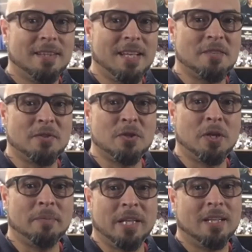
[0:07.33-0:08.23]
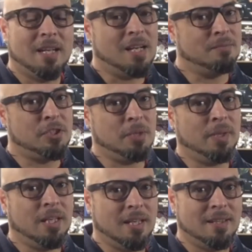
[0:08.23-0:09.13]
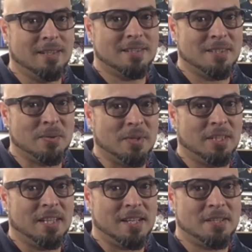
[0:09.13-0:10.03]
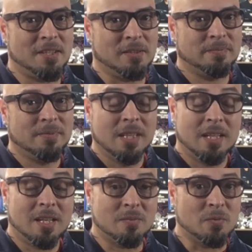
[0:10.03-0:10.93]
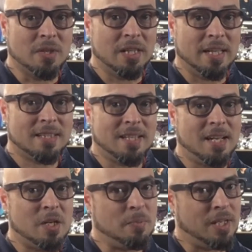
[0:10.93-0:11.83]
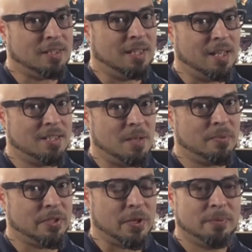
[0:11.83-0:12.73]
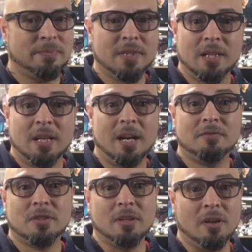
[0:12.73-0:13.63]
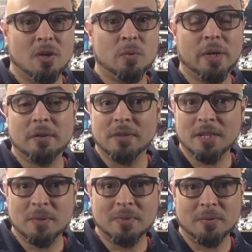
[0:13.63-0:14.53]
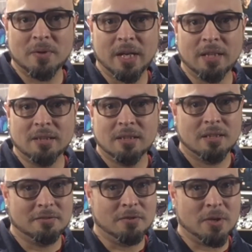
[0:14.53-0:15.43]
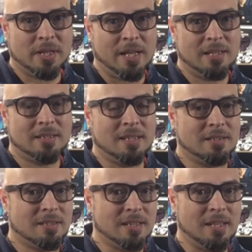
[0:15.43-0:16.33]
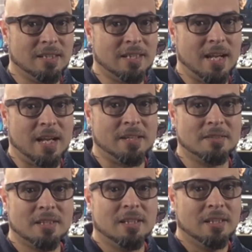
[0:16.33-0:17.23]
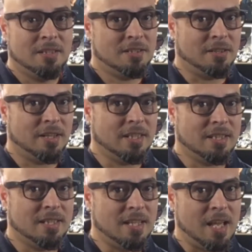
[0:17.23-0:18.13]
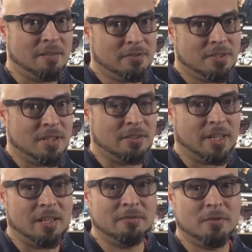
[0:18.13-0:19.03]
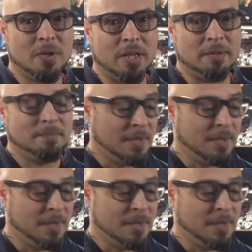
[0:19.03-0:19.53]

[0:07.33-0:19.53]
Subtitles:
Thanks for joining me. I'm Jimmy, and this is The Real Dad Show. I'm really excited about today's episode. After a long week of nothing but rain, the forecast is sunny skies starting today for Southern California.